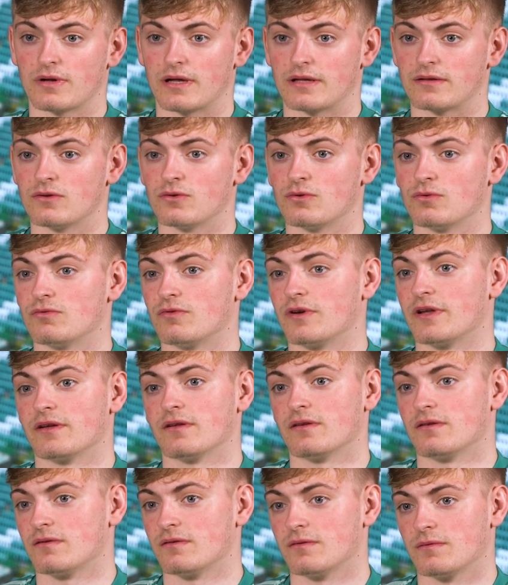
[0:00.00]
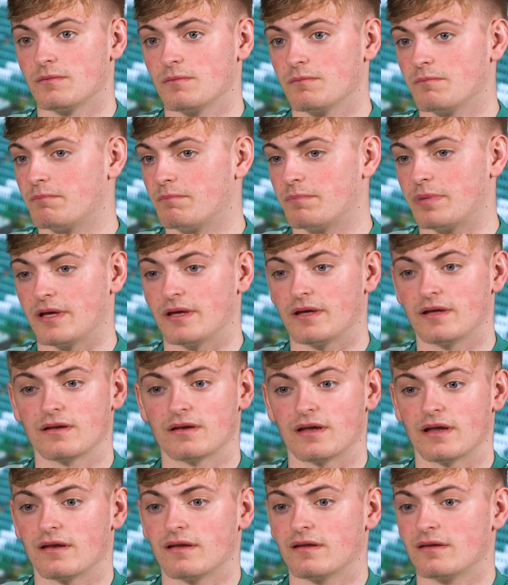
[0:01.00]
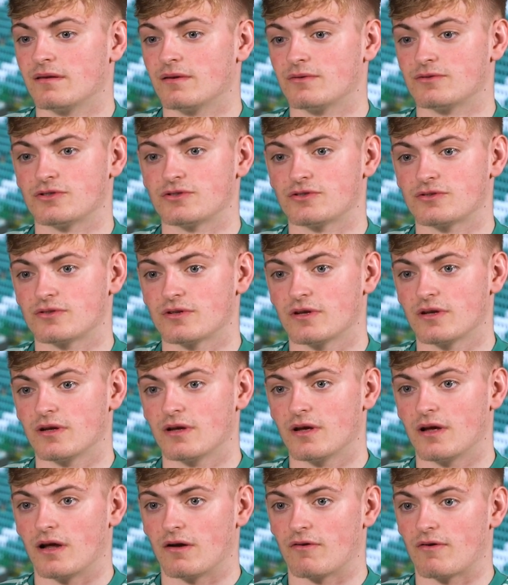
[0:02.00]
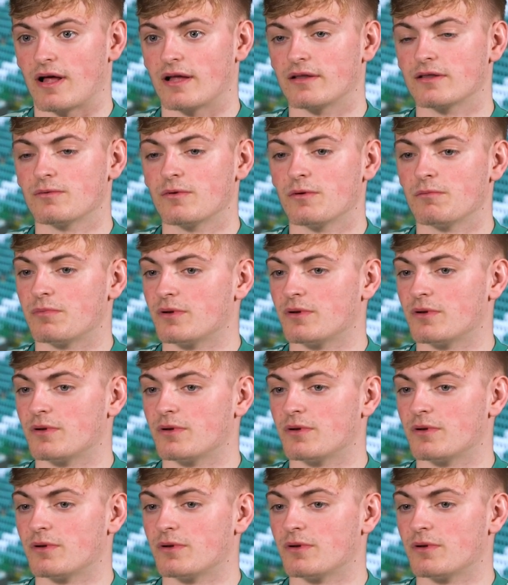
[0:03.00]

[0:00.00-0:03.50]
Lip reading: I had no real pain, anything. It was just a random one.